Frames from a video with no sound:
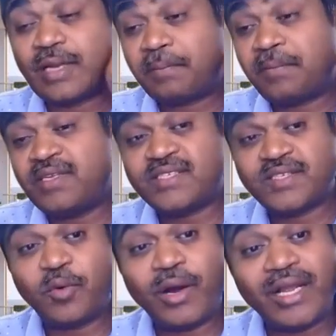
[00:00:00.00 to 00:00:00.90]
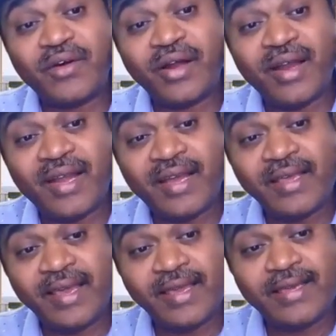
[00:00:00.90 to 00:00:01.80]
So that means whatever
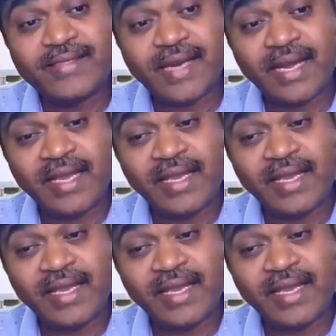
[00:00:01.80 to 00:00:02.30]
data A is